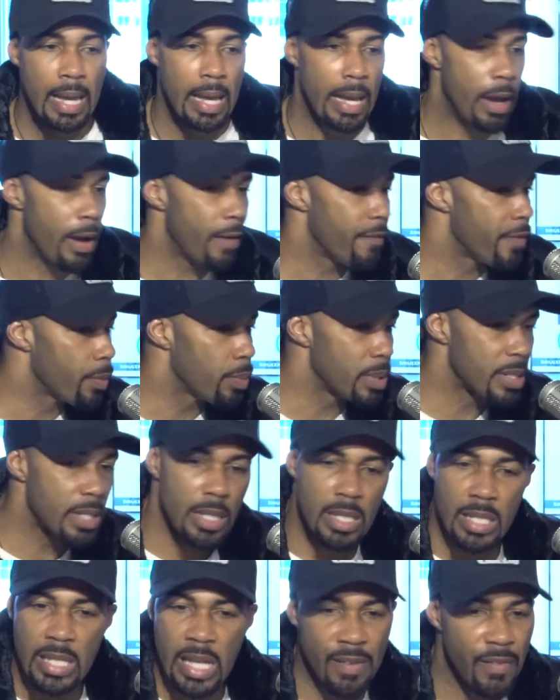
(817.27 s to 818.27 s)
If it was a
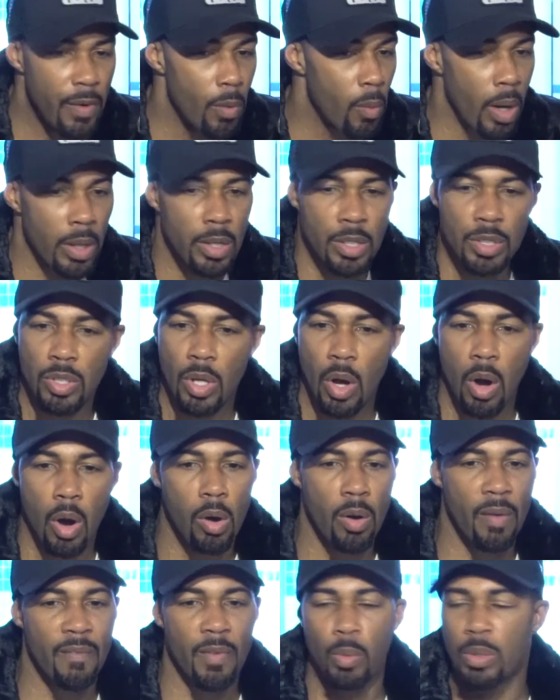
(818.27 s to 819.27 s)
Stevie Wonder
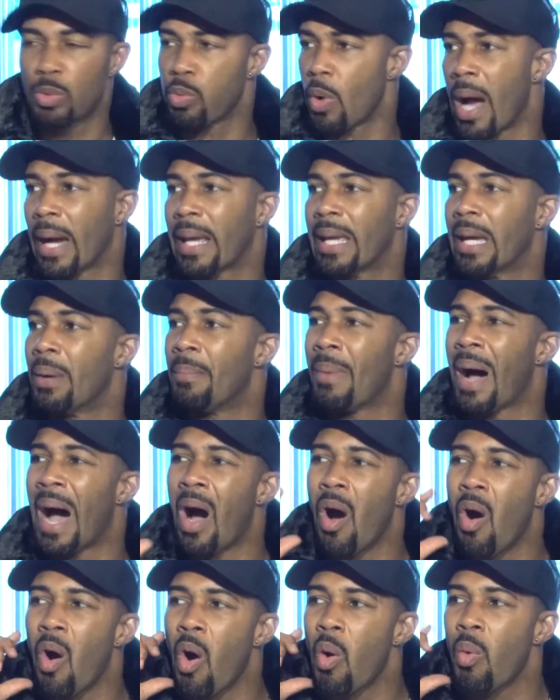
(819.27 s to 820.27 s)
song or if it was Rakim, I
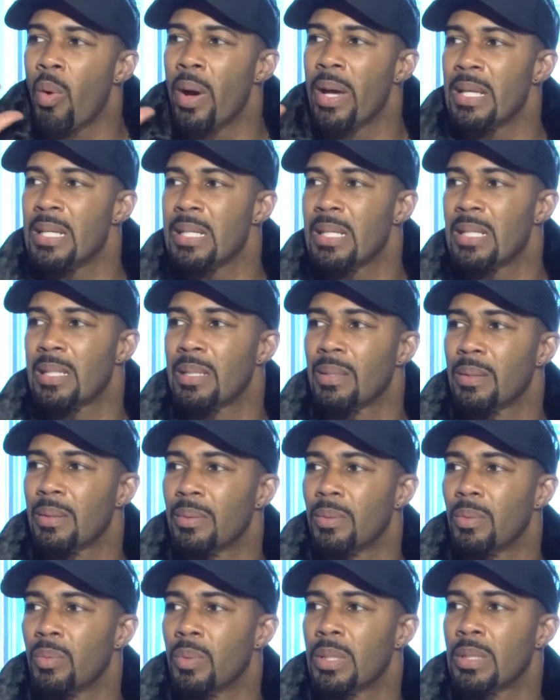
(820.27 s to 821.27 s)
always
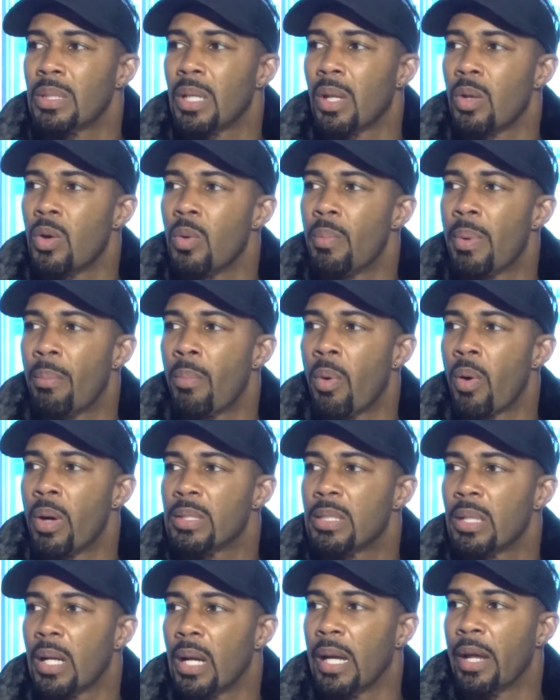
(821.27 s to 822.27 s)
was a little bit more
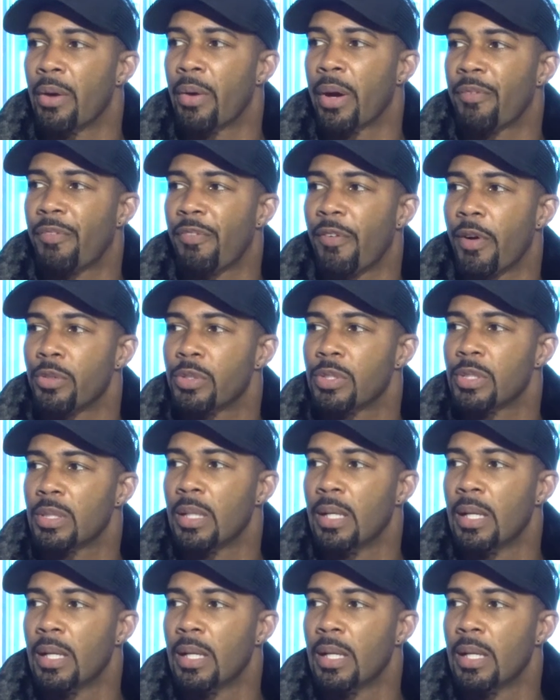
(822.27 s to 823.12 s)
into the lyric first.